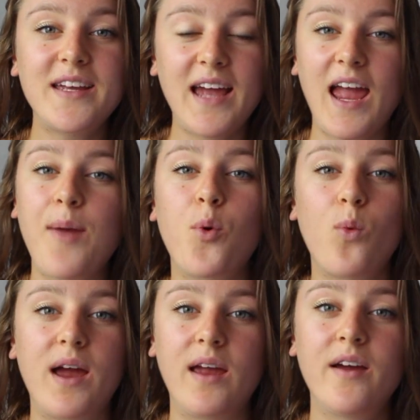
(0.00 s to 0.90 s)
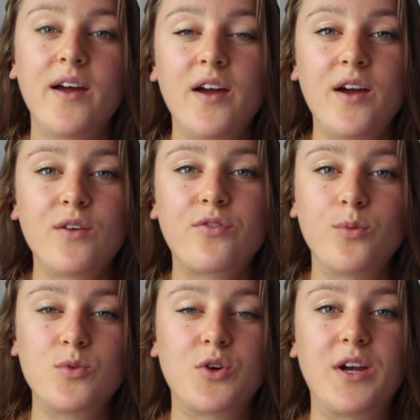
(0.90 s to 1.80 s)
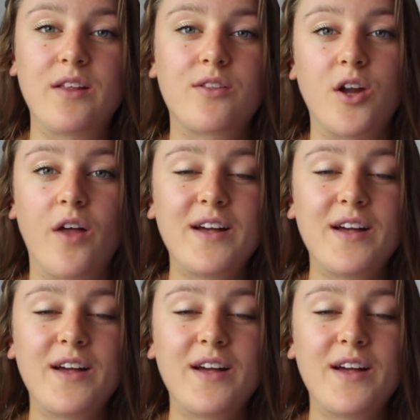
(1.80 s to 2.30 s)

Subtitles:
came away from Doi Inthanon.